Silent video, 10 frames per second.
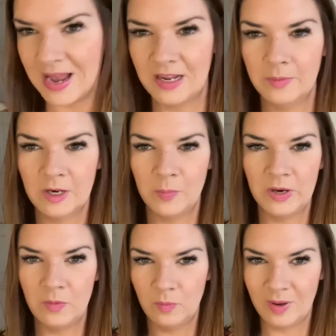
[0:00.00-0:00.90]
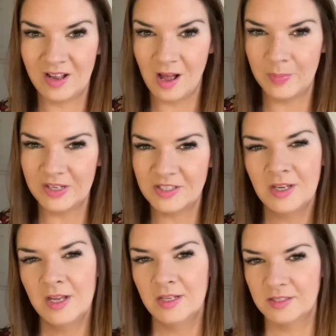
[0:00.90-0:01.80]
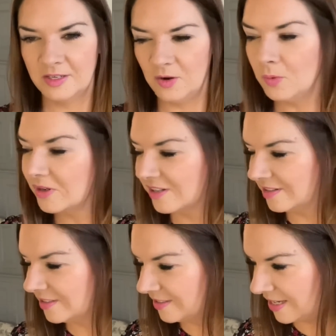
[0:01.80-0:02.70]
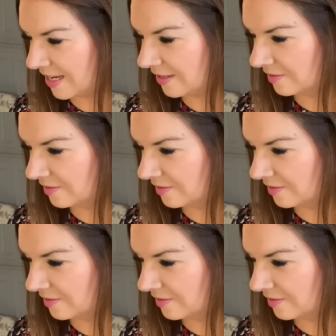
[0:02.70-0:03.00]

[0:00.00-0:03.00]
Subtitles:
and I'm going to put it in my cupboard so no one can see.